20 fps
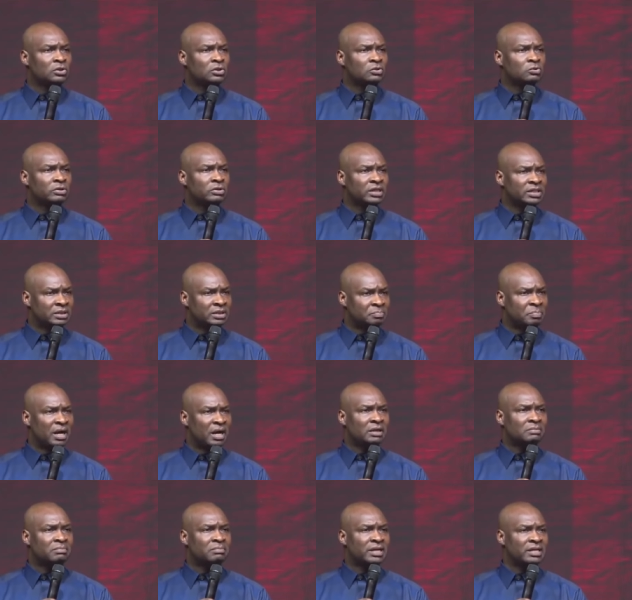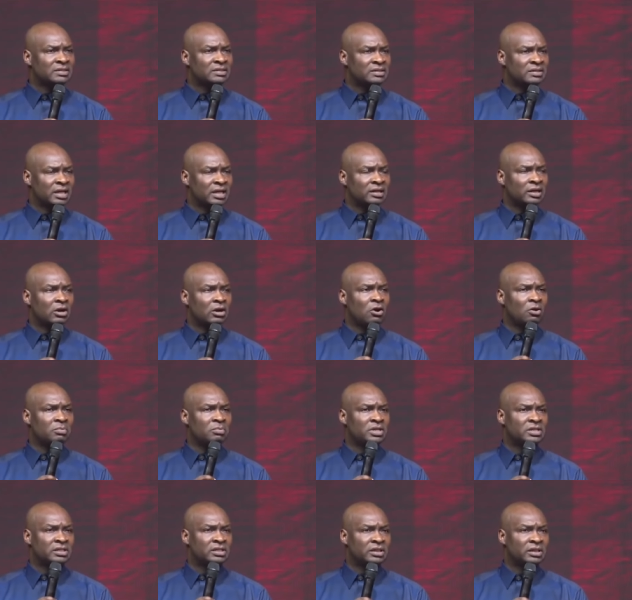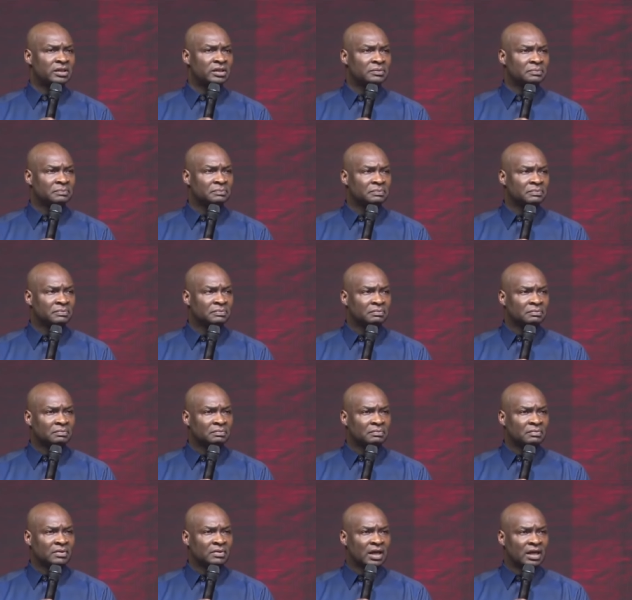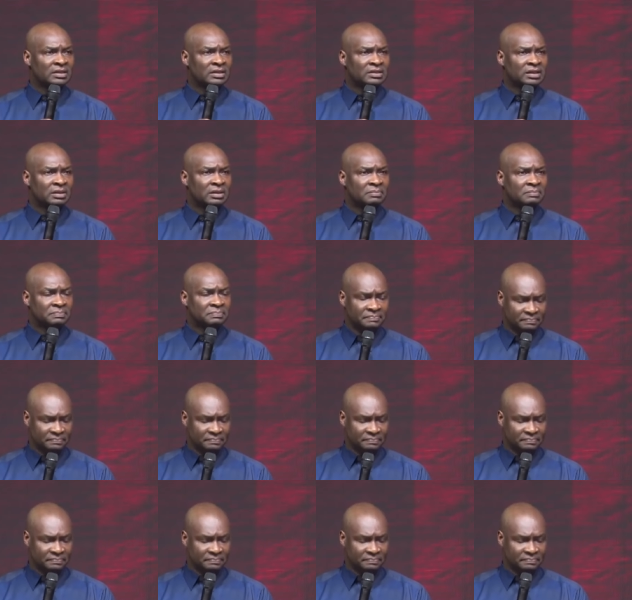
to the departments and the committee that um,